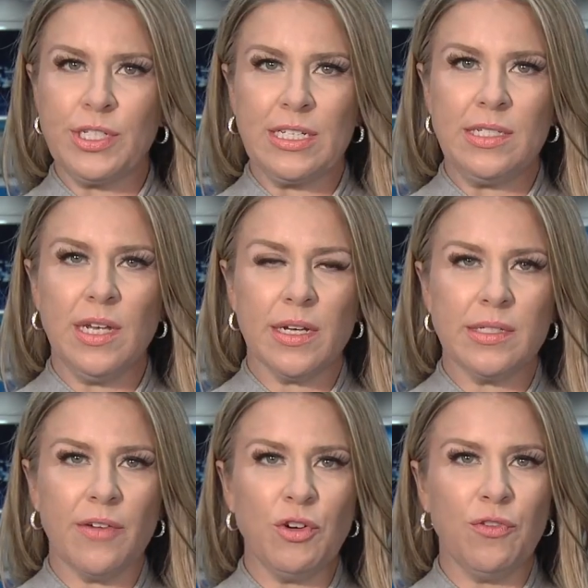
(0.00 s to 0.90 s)
First at
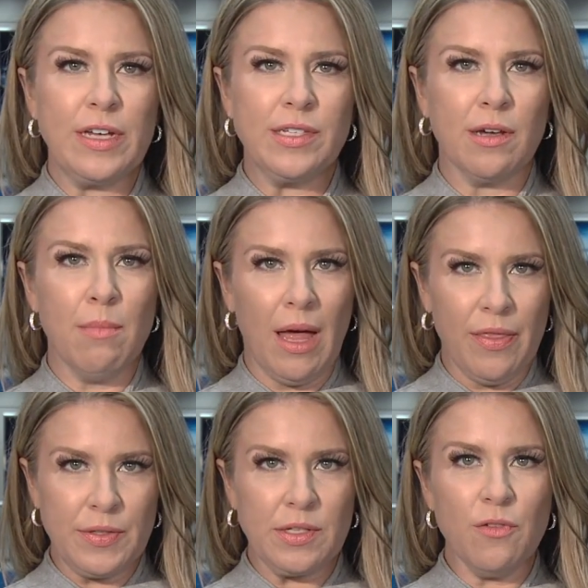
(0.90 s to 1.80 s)
6, after facing
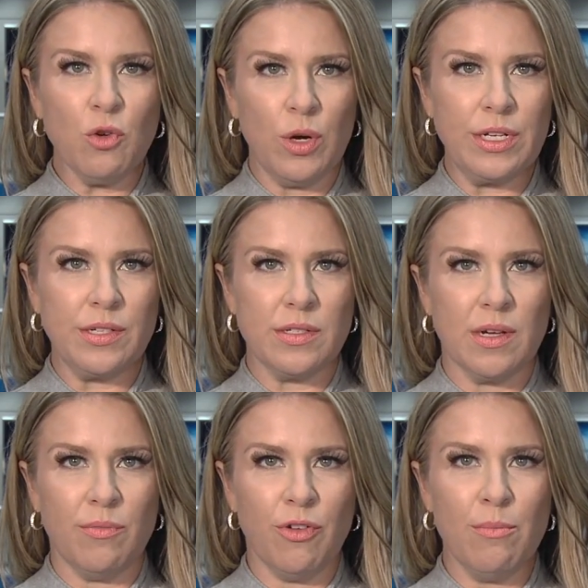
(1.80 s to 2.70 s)
months of
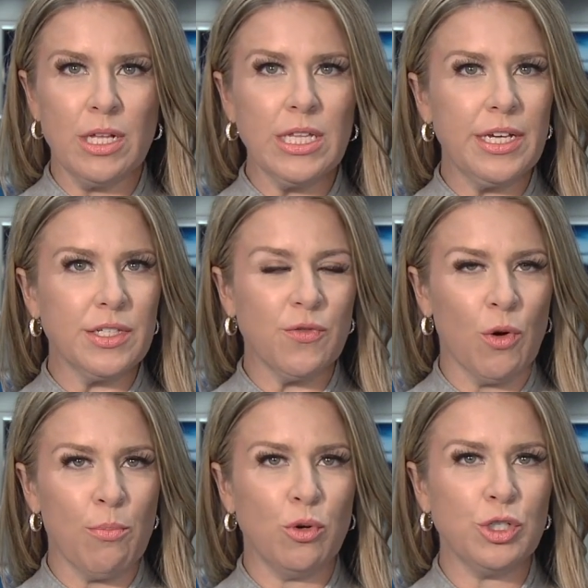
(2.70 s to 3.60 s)
criticism from police
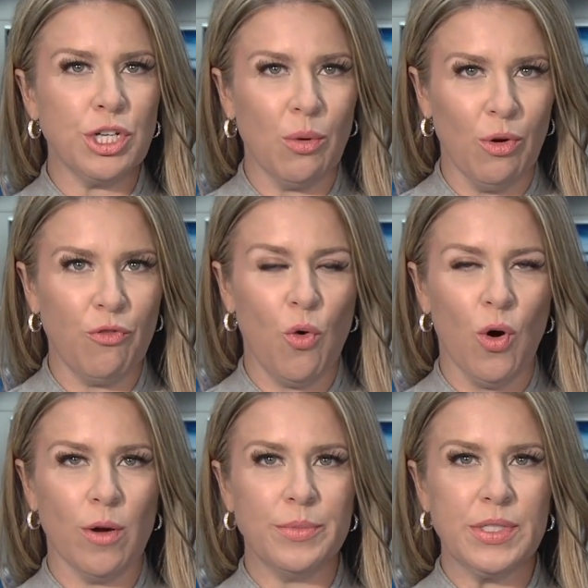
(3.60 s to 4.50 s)
for pushing
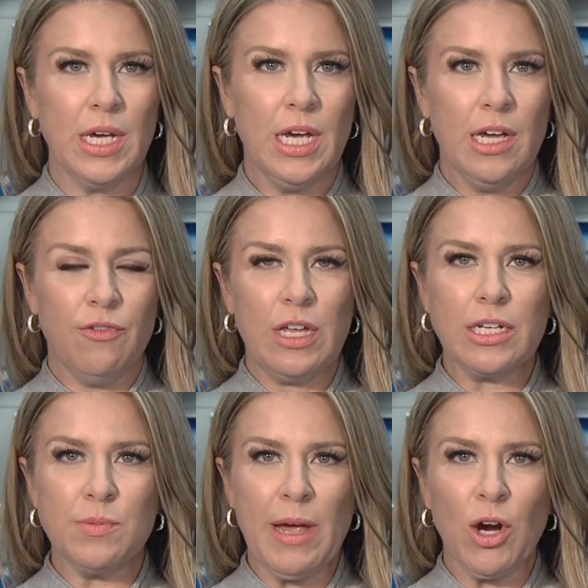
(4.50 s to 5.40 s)
reforms,
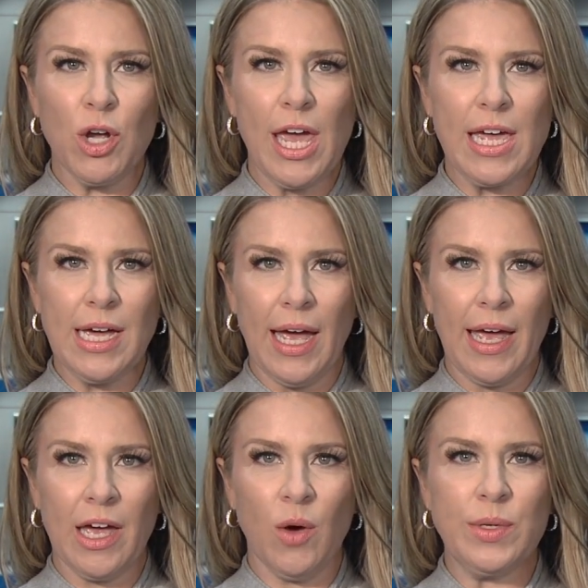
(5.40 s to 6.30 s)
Phoenix Mayor Kate
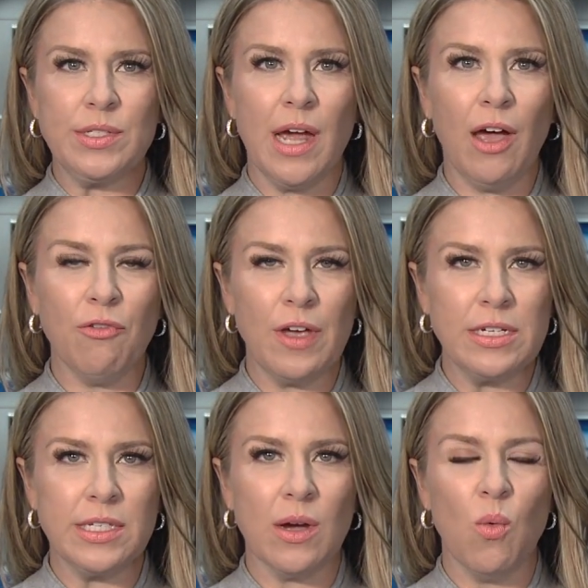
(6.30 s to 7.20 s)
Gallego is now
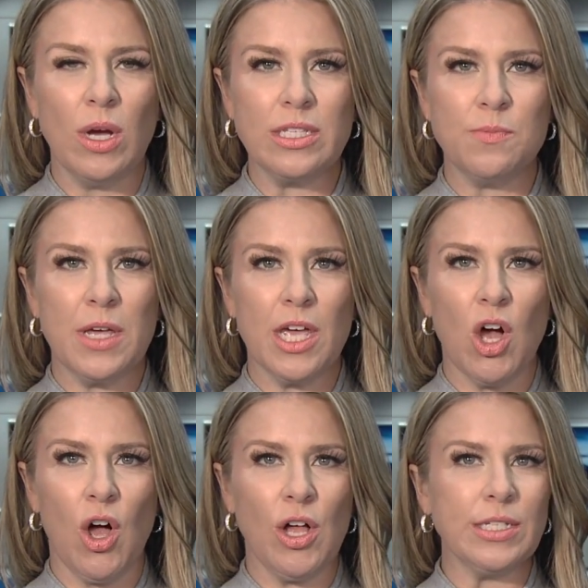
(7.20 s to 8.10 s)
facing what's being
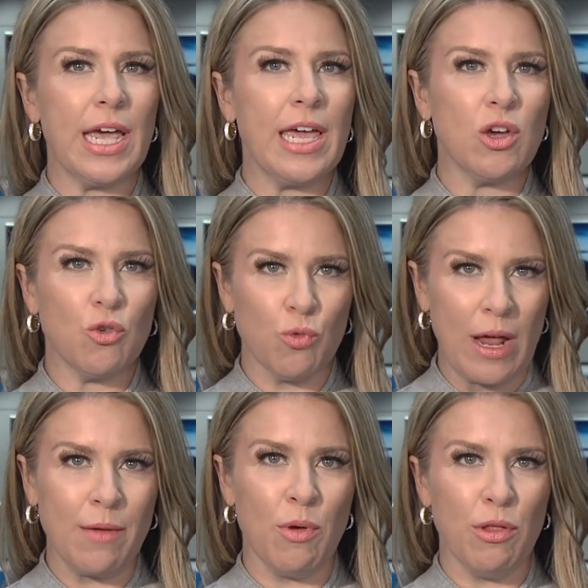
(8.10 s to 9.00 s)
called a
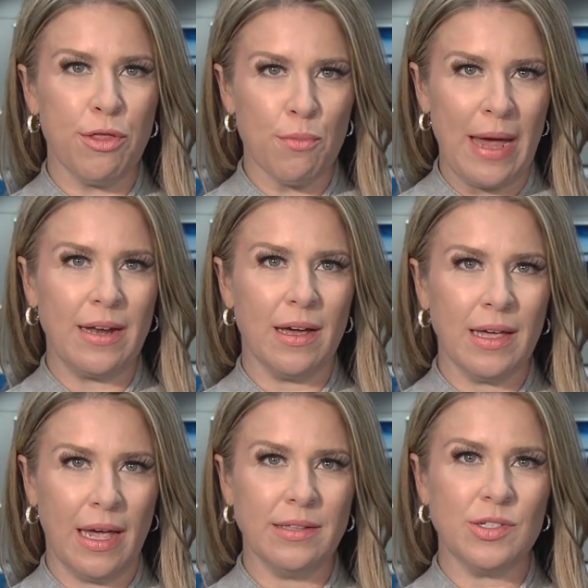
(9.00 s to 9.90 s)
credible threat
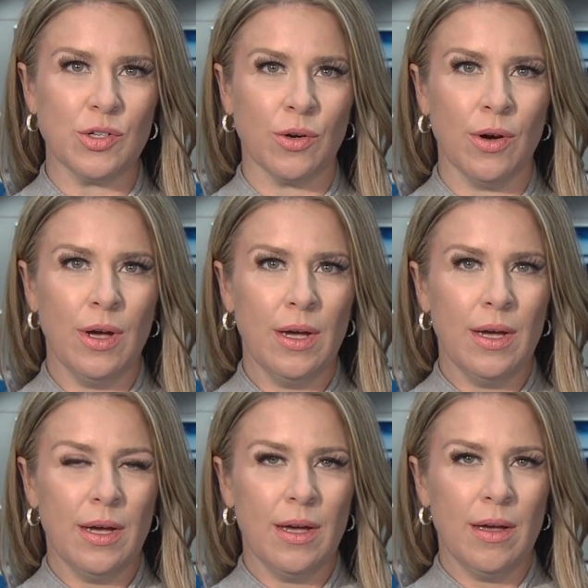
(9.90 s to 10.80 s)
against her
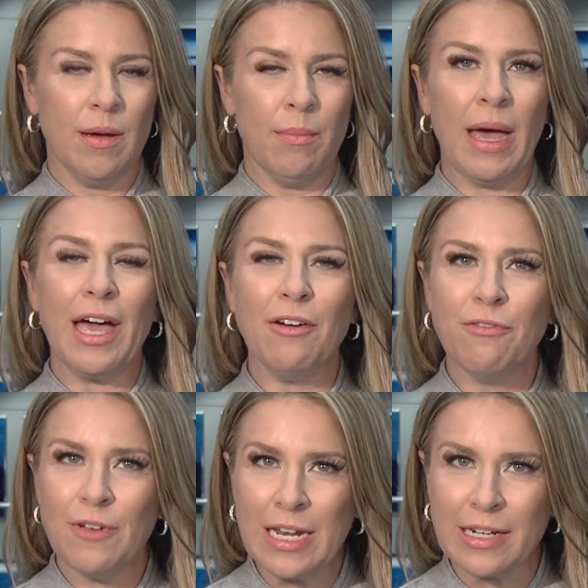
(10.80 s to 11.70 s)
by a
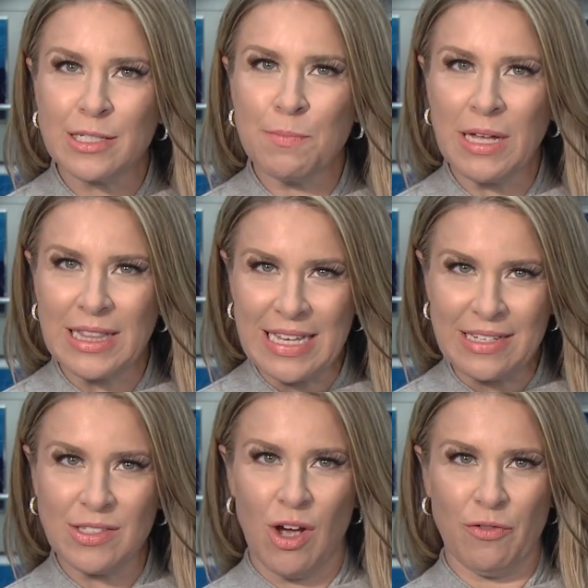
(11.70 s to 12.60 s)
Phoenix
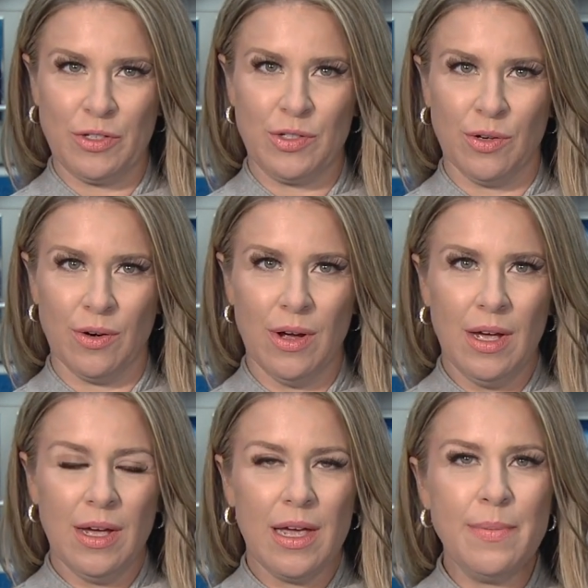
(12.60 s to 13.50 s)
police officer.
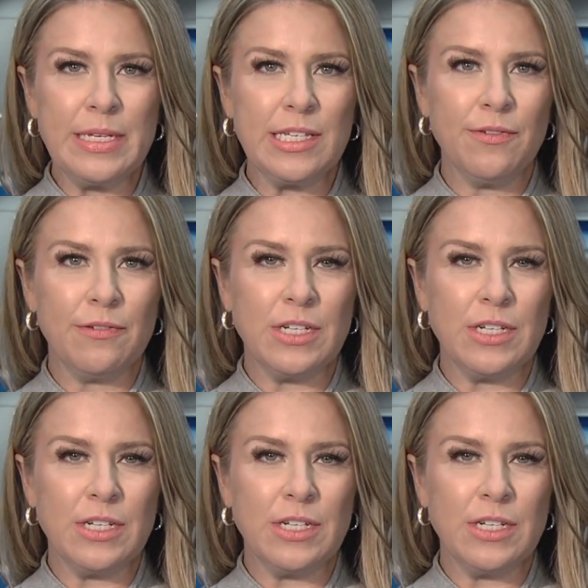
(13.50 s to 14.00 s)
ABC